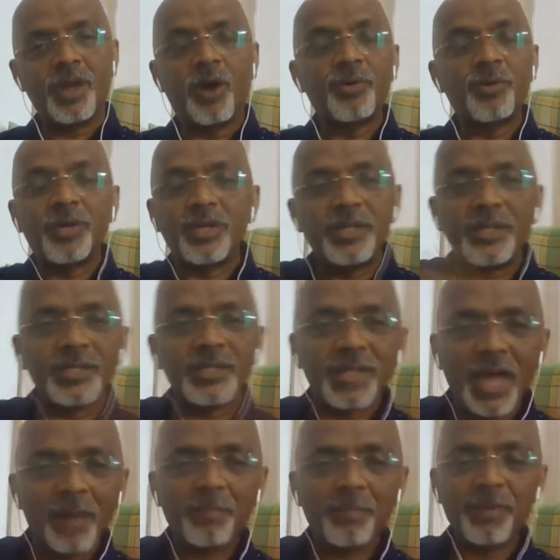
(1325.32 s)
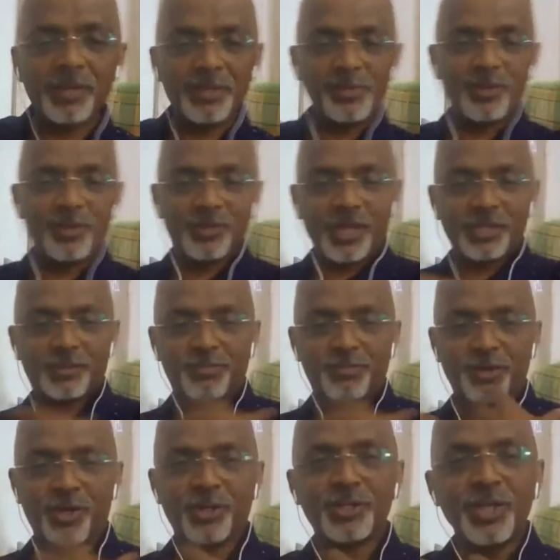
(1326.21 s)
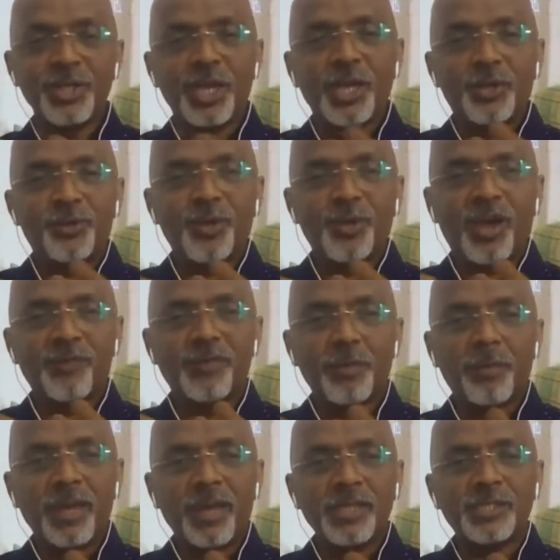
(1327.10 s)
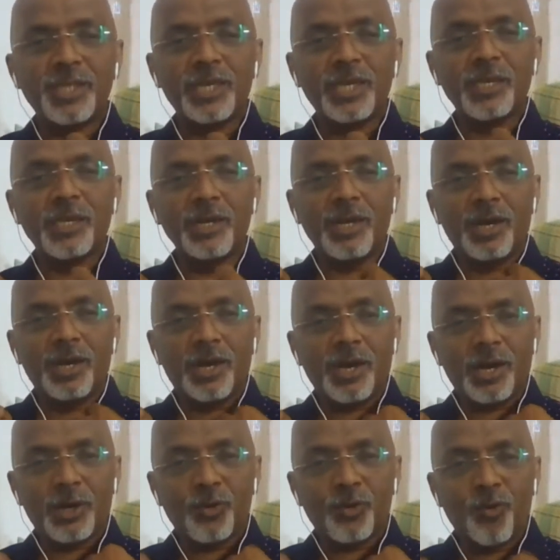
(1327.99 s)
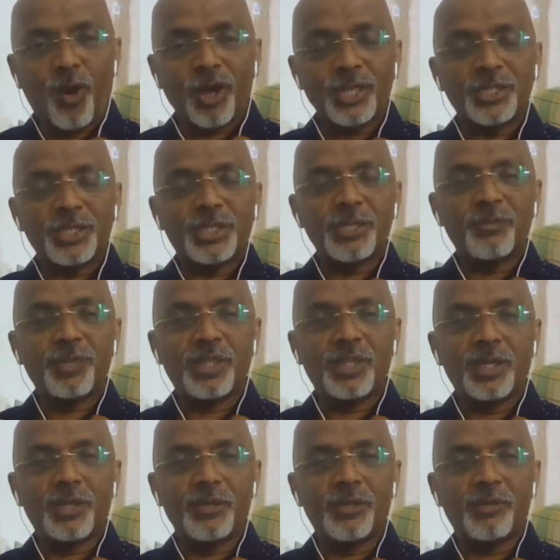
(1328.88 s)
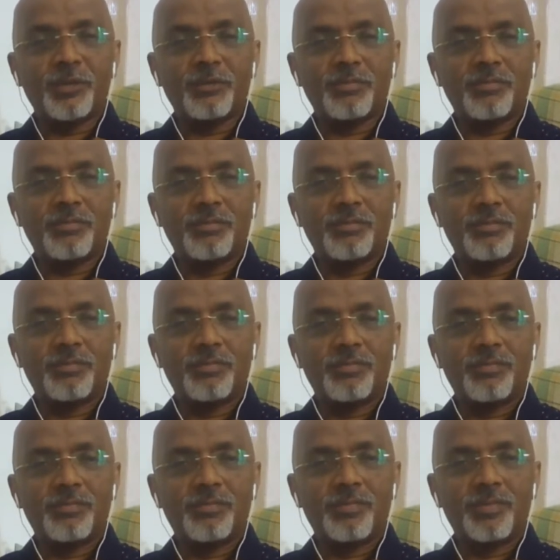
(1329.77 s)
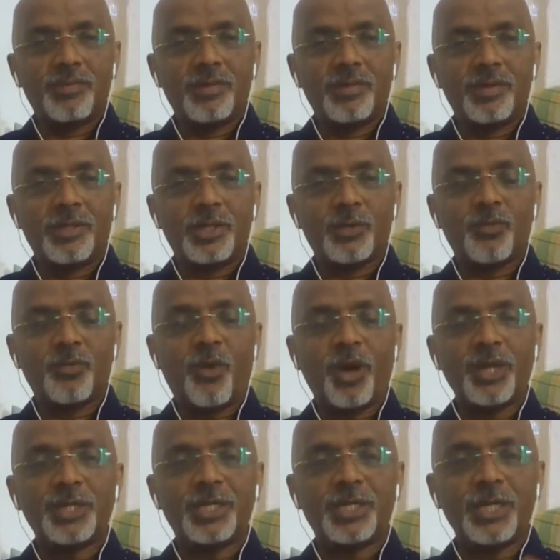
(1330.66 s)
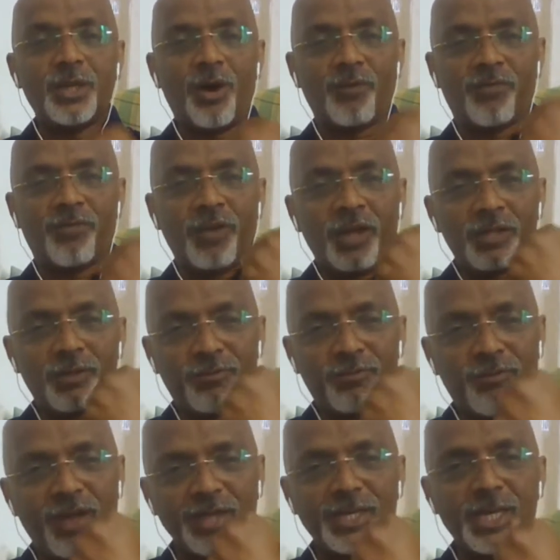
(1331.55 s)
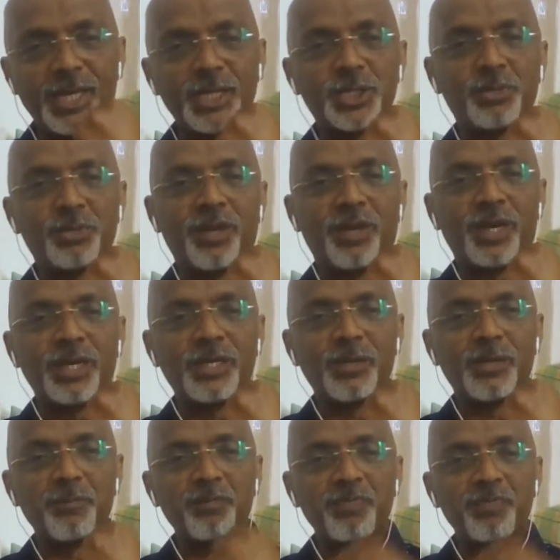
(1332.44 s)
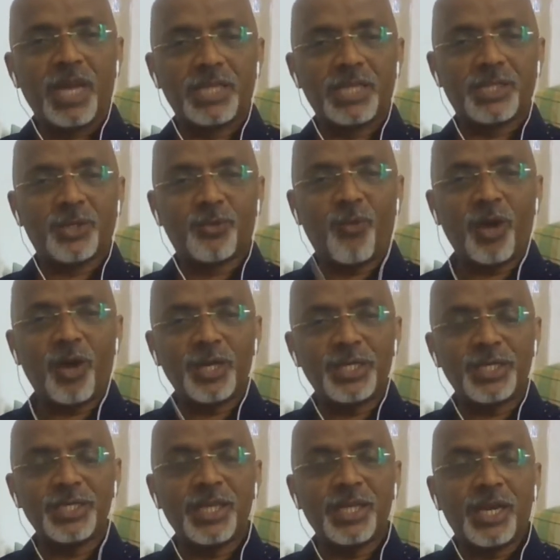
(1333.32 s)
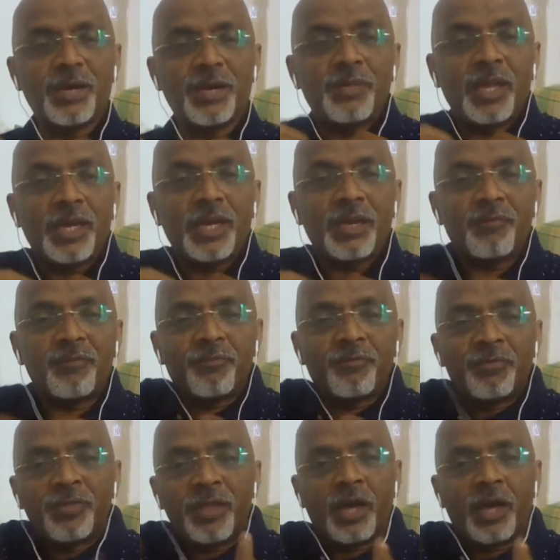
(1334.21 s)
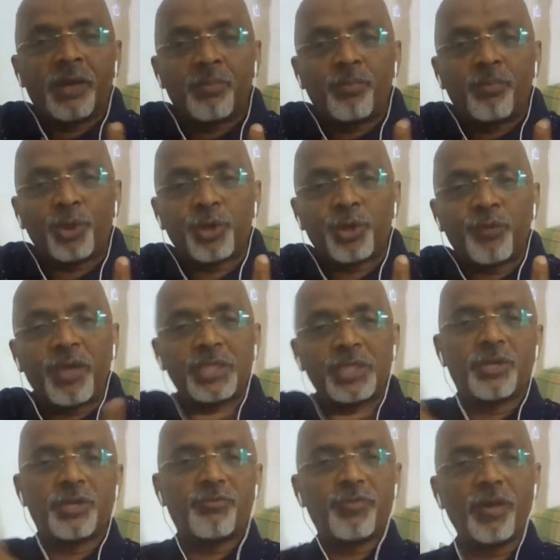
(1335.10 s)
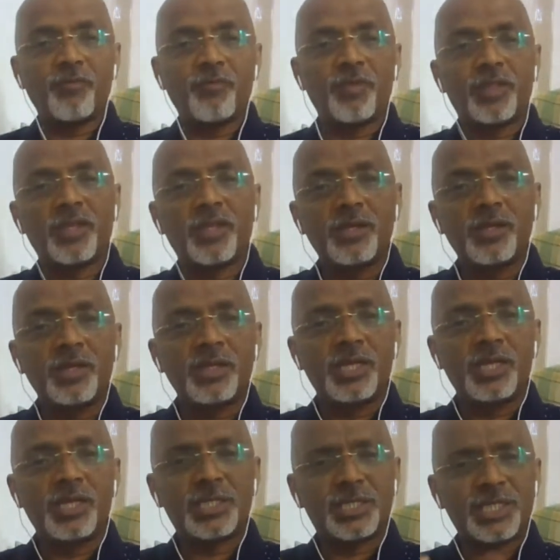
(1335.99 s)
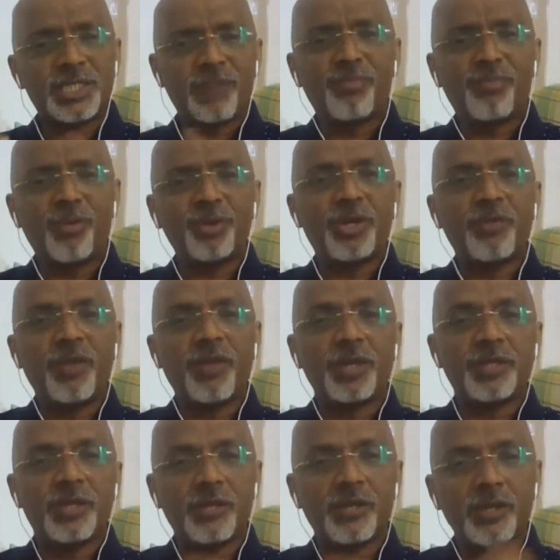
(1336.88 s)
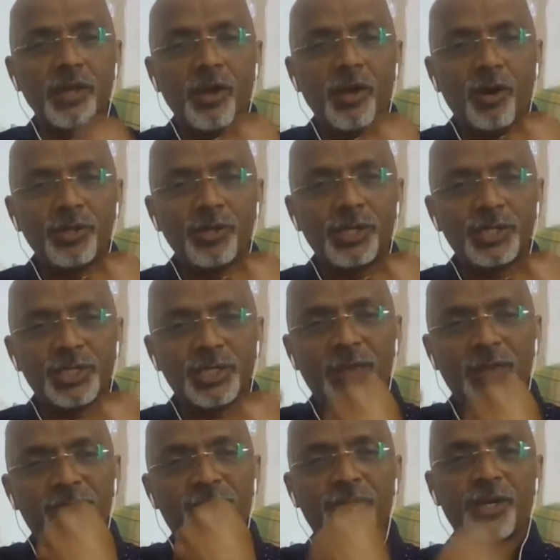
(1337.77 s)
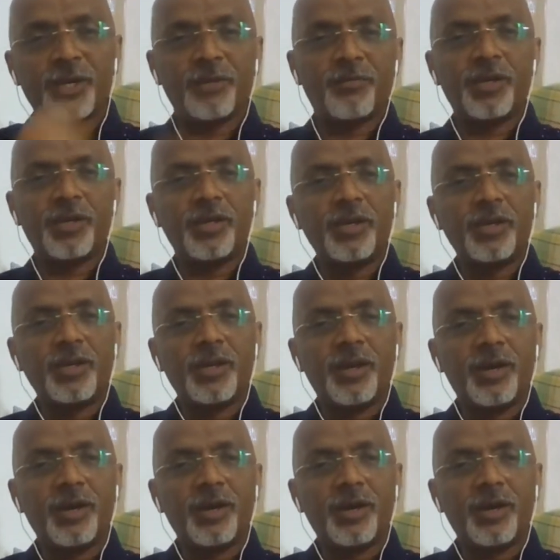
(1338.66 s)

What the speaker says: How did this happen? That's because you have the basic quality within you. The quality of the fighting spirit and the quality, the motivation from within, the self-motivating or the self-driven